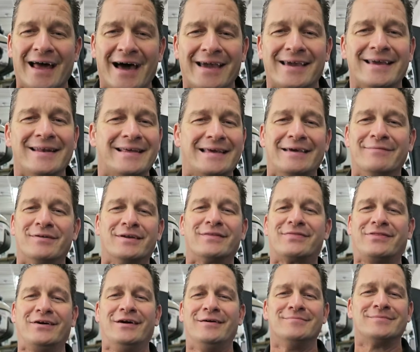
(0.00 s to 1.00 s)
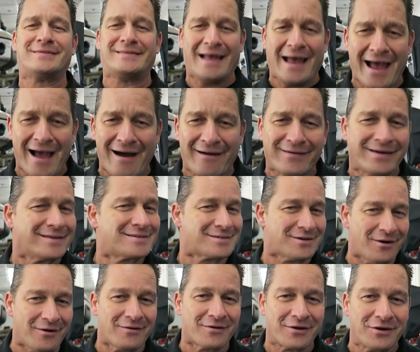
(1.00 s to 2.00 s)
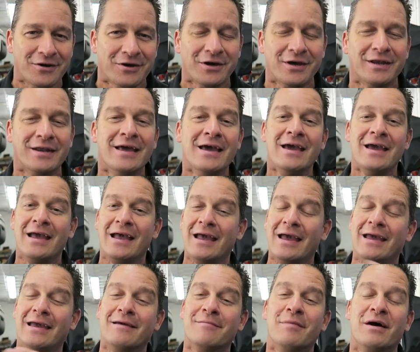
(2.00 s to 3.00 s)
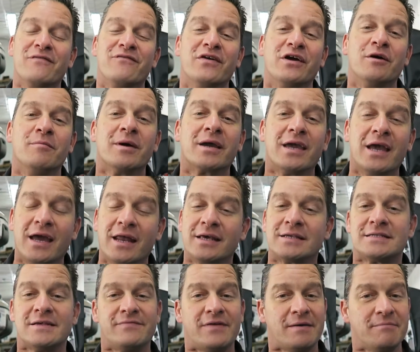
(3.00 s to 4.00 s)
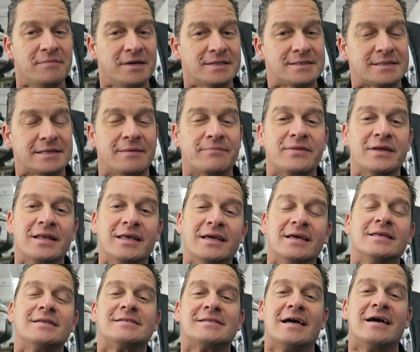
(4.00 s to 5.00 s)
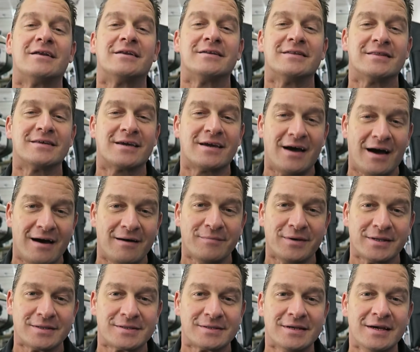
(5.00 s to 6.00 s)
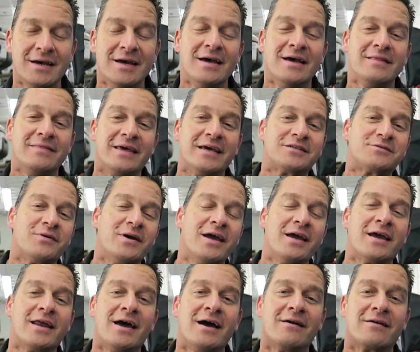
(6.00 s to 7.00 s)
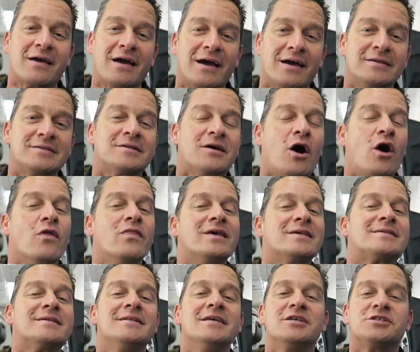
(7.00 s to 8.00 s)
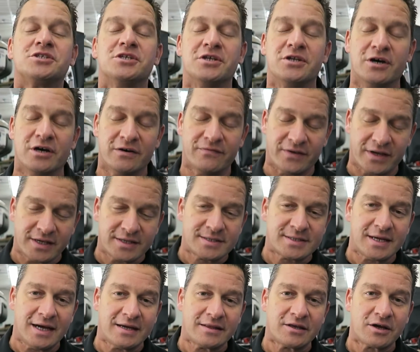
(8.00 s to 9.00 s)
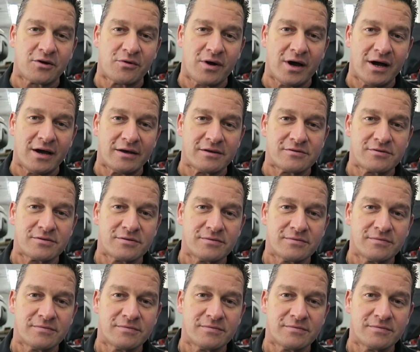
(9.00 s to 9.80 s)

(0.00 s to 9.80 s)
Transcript: like it, give it a thumbs down. That's all good. Hey, my fellow mechanics, if I missed something, get it down into the comments. Thanks for hanging out, guys, on this edition of Inside the Garage.